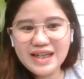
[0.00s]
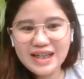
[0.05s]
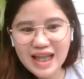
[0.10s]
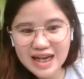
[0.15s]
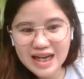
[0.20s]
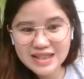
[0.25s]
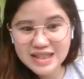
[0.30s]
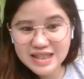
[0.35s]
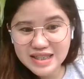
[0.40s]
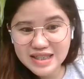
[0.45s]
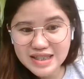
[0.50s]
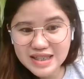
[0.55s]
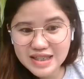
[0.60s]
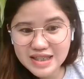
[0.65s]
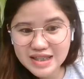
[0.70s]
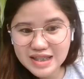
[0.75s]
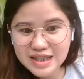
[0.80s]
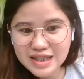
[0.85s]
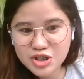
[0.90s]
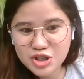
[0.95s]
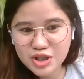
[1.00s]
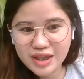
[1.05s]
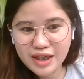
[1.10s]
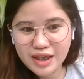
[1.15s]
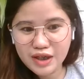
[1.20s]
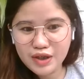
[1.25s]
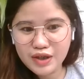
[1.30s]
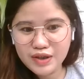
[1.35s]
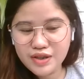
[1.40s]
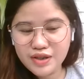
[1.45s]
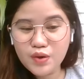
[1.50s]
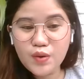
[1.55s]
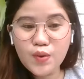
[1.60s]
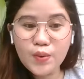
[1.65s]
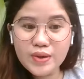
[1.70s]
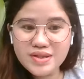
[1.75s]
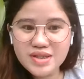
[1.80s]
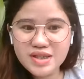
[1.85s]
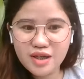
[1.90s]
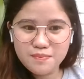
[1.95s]
classes, teaching the
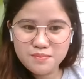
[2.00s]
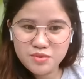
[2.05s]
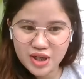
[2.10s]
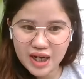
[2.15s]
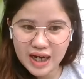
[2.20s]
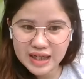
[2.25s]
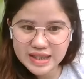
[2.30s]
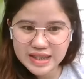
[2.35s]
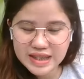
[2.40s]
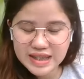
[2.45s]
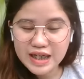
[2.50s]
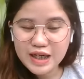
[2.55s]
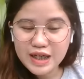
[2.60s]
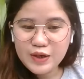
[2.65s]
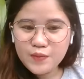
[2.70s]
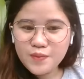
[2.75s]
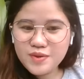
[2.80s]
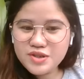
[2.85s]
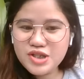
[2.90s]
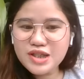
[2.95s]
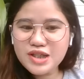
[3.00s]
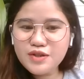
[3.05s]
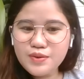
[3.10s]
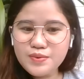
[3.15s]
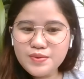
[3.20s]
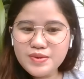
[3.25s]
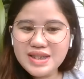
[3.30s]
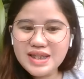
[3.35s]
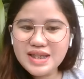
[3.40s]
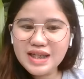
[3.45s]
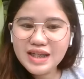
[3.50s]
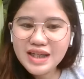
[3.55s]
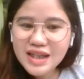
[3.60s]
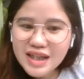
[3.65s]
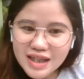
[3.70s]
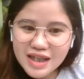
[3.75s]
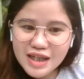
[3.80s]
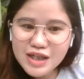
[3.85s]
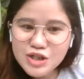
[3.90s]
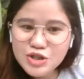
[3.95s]
core subjects, which includes
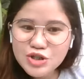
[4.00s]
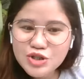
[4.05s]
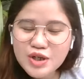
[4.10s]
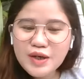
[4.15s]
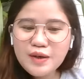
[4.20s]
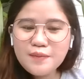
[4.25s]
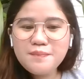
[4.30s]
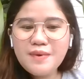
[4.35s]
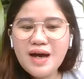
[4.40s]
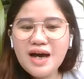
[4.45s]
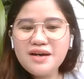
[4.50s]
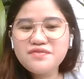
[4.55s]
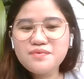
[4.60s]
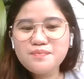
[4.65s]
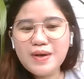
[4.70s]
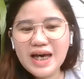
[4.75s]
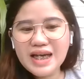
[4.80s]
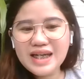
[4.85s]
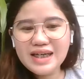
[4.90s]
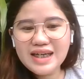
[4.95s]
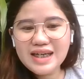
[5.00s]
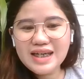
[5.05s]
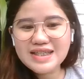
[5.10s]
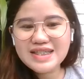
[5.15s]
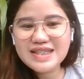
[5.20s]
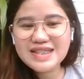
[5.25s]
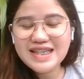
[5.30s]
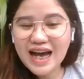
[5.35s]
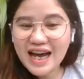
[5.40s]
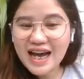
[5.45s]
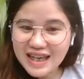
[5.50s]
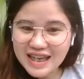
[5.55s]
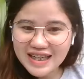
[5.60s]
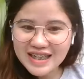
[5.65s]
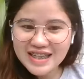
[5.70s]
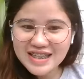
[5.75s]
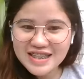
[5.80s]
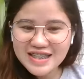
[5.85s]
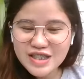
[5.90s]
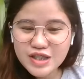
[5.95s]
English, mathematics,
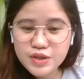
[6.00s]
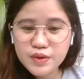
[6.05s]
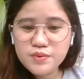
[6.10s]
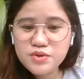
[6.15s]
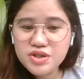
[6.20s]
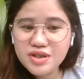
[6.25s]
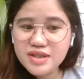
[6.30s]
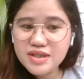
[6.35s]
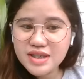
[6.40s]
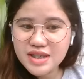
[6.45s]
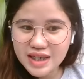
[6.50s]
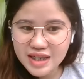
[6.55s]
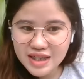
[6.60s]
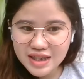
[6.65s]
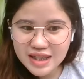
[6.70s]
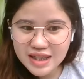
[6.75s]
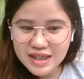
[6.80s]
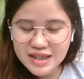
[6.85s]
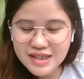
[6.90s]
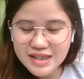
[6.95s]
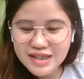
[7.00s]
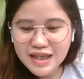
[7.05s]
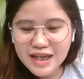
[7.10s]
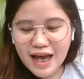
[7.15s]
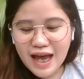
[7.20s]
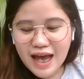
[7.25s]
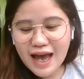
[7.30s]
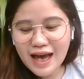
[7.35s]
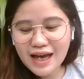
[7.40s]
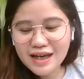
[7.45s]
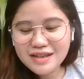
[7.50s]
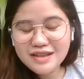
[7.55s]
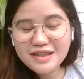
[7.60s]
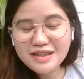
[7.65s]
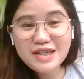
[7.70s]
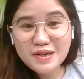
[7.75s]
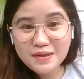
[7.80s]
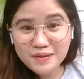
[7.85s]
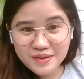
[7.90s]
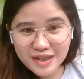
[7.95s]
science, social studies. And
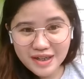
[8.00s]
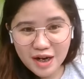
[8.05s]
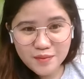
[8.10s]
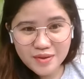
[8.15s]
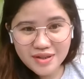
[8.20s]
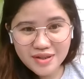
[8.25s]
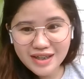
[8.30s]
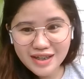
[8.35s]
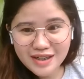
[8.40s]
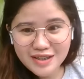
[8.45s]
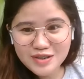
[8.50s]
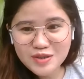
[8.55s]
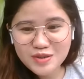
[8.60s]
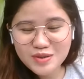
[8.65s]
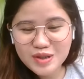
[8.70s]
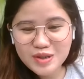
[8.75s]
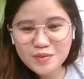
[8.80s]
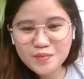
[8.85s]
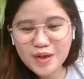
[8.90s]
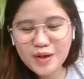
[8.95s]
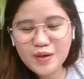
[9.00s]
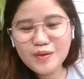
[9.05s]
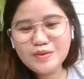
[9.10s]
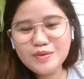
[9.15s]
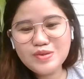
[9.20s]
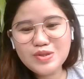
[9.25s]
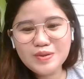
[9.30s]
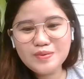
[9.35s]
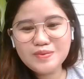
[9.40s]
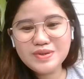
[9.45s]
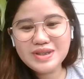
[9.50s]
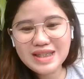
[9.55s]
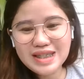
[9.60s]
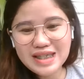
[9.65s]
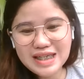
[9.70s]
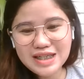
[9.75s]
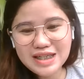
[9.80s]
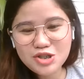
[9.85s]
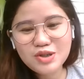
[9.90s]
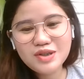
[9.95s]
here in our country, we also
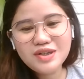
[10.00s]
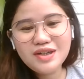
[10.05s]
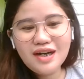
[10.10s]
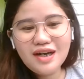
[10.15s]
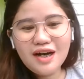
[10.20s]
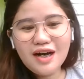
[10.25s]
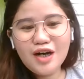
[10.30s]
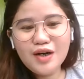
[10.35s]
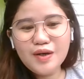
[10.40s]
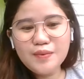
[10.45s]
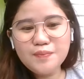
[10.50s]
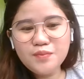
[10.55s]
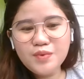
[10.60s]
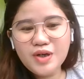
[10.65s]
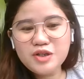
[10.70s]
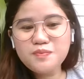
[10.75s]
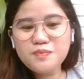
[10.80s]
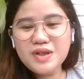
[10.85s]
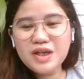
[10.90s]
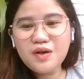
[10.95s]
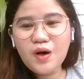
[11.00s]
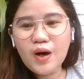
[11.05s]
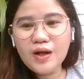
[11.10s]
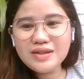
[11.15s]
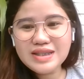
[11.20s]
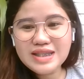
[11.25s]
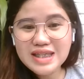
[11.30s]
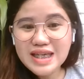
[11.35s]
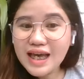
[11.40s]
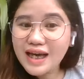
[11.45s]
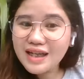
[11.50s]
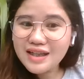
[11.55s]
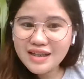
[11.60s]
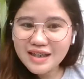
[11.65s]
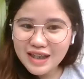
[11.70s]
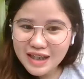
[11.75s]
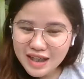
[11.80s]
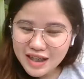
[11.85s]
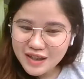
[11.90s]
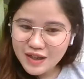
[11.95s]
teach what we call
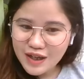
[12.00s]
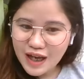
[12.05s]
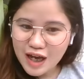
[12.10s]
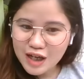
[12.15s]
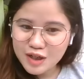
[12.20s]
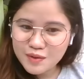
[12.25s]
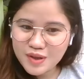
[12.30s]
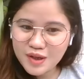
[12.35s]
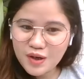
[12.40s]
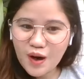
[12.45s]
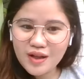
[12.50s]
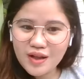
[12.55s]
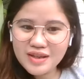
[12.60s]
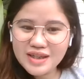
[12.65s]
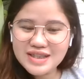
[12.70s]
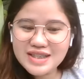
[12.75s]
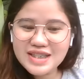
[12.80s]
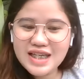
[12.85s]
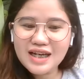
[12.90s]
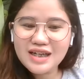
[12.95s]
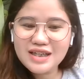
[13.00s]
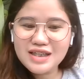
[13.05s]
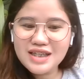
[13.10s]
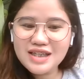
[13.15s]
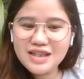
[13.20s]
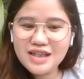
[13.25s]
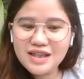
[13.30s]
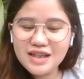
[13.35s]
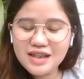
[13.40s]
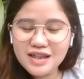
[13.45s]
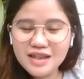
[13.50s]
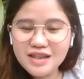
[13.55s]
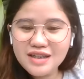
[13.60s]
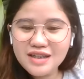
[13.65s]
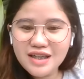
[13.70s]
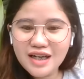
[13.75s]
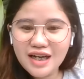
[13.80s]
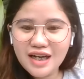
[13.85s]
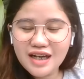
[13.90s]
TLE, and we call it technical